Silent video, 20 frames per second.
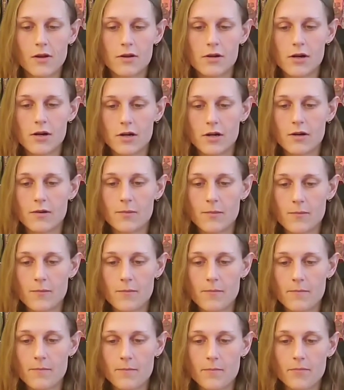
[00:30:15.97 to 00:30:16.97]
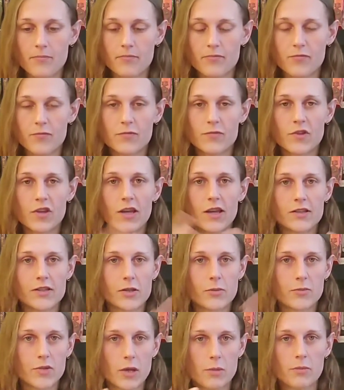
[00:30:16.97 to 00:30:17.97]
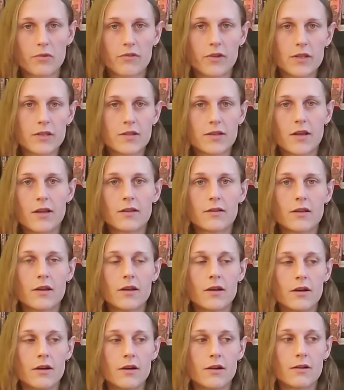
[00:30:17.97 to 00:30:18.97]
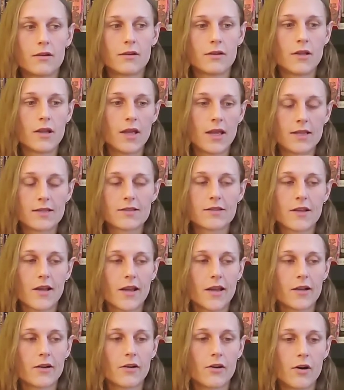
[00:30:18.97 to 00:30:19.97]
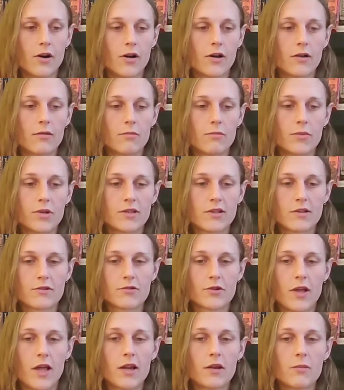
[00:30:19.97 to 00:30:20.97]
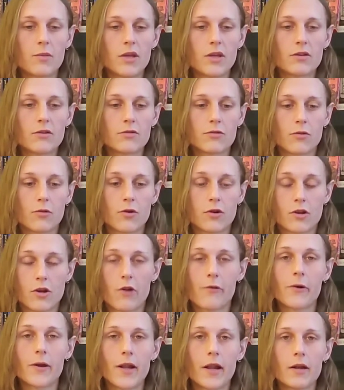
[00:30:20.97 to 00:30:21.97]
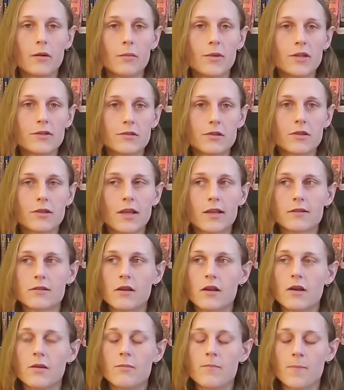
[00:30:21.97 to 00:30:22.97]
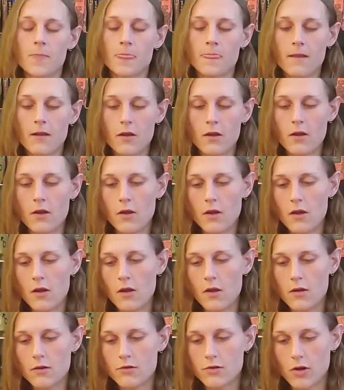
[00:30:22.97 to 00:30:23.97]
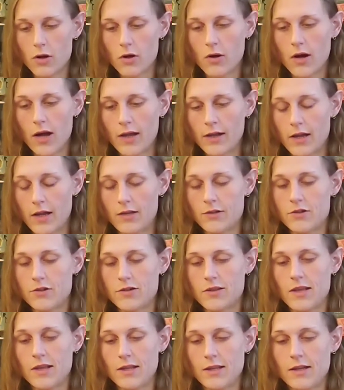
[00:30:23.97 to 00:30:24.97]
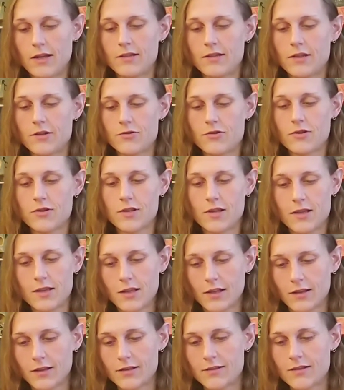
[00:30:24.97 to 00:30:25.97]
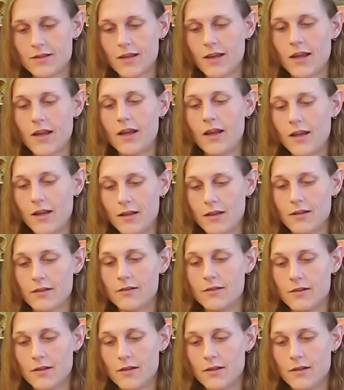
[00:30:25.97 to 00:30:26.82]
to get some type of insight on potential enemies or current enemies at that time. So I just think that it's interesting that the CIA